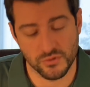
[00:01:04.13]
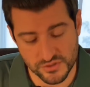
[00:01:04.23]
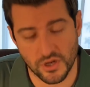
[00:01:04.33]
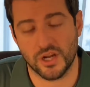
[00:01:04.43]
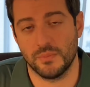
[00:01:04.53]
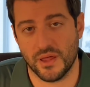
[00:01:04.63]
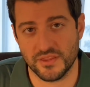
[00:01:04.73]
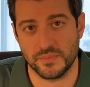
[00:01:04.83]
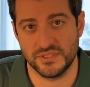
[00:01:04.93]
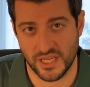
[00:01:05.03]
talk about
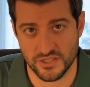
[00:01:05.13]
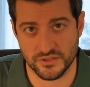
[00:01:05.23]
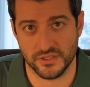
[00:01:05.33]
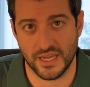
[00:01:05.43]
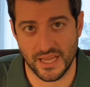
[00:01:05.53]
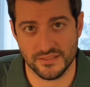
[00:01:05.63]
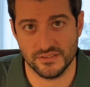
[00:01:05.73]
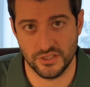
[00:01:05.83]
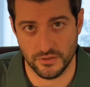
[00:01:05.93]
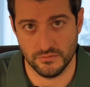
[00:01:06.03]
the potential it has too.